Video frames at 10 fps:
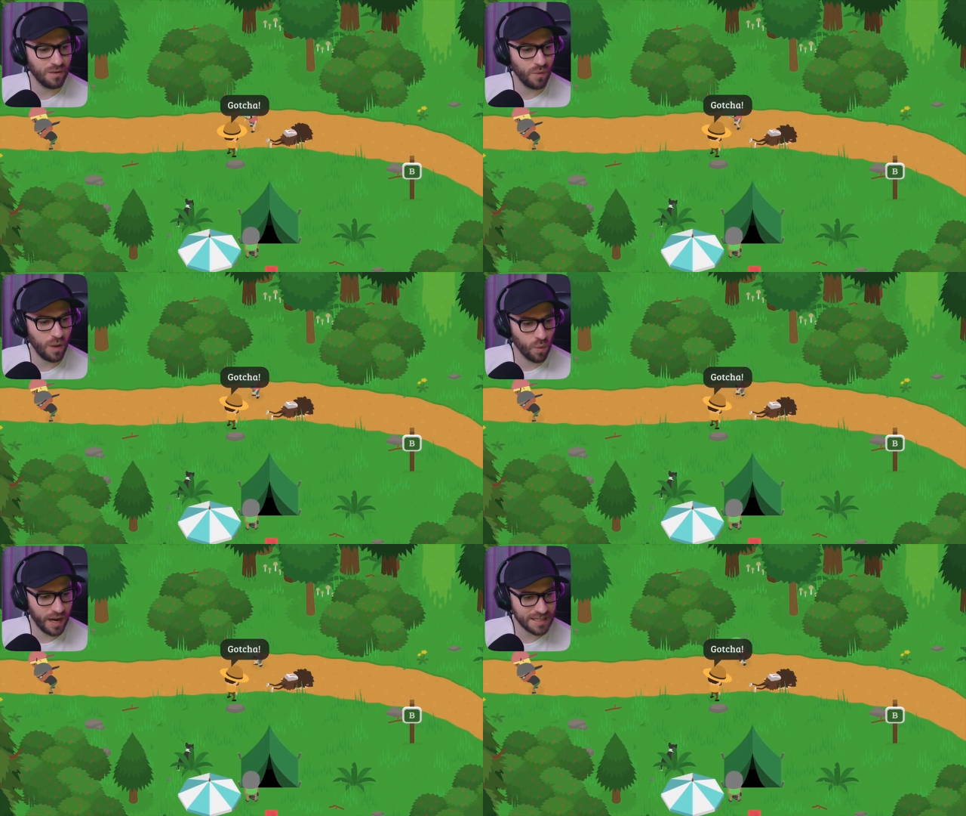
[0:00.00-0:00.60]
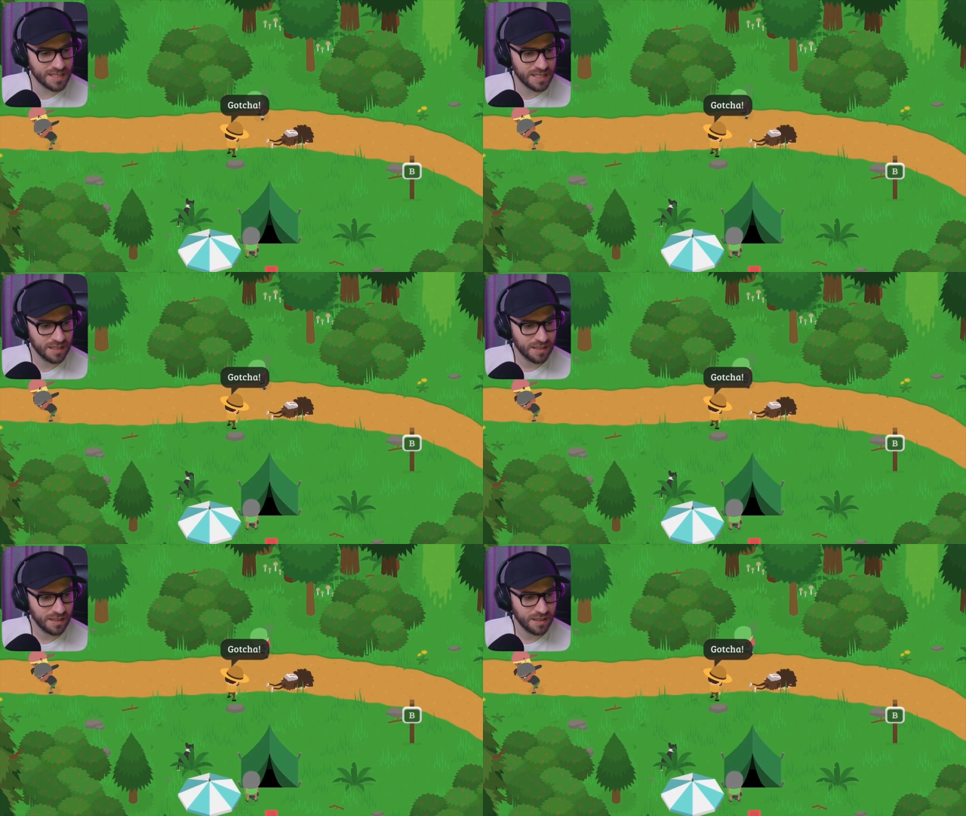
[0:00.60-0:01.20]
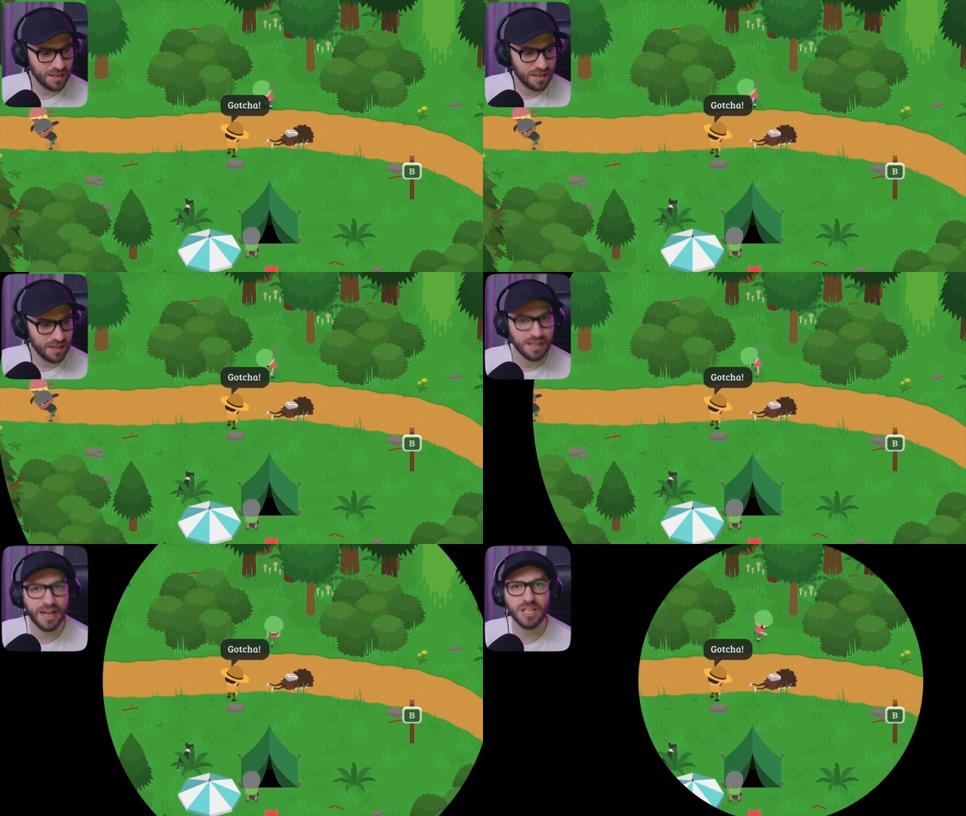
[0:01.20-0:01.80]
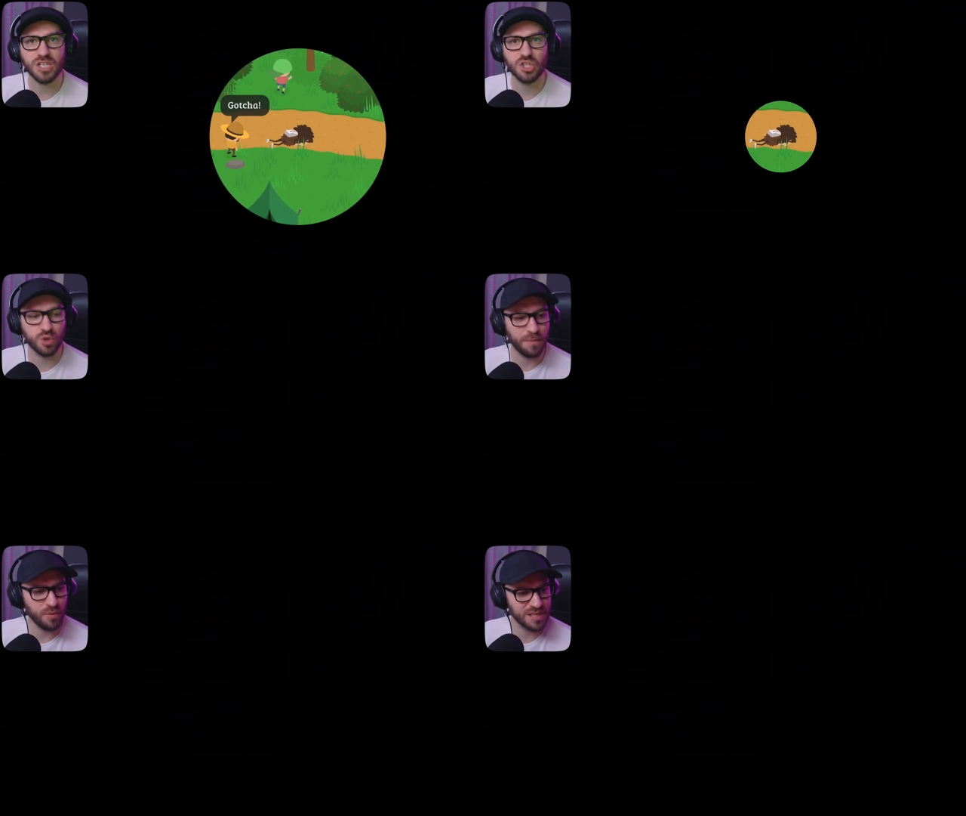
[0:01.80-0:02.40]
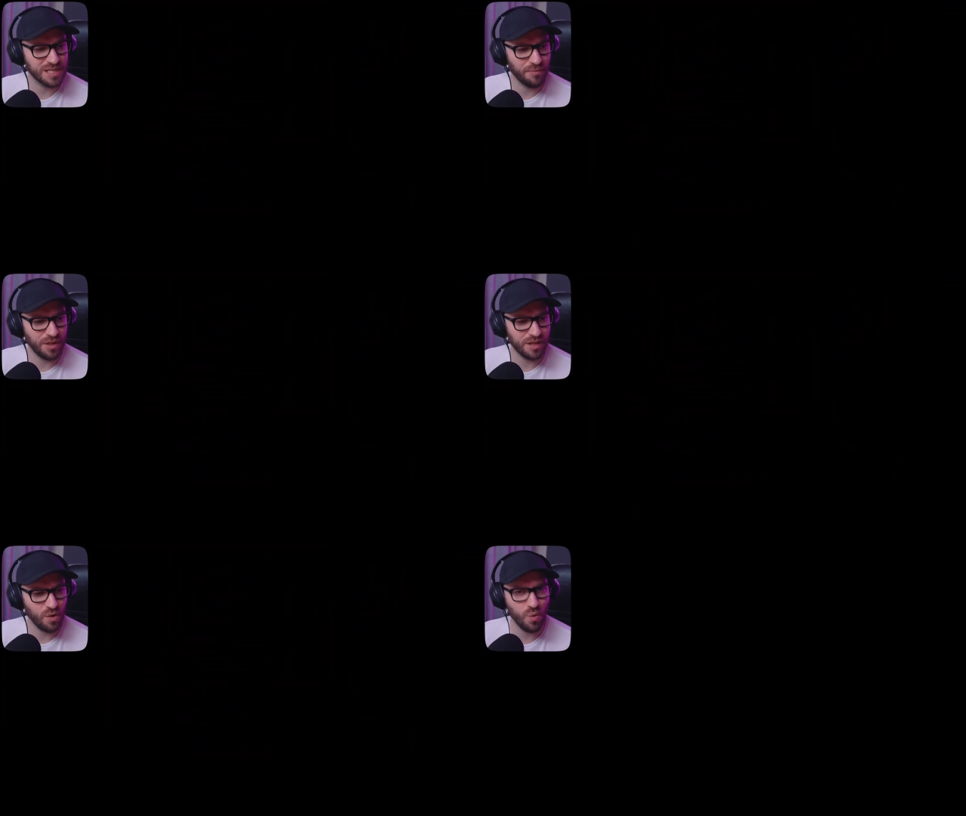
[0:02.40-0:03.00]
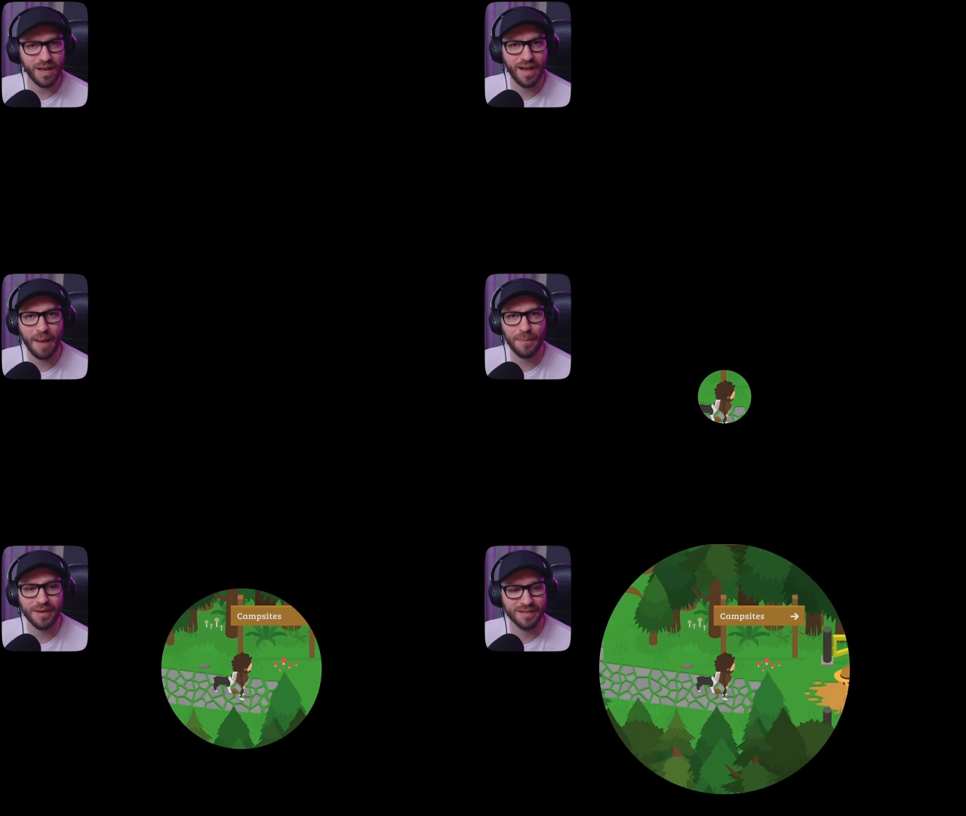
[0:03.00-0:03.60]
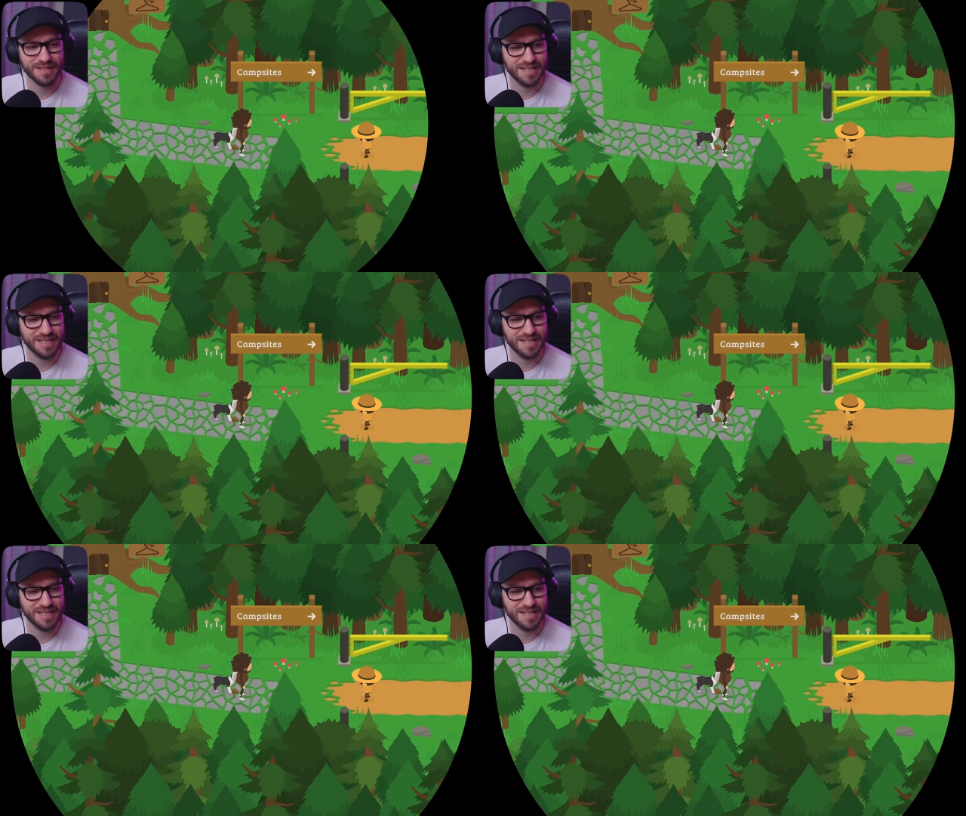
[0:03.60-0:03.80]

Wait, what? Did I just trip on something there or what happened?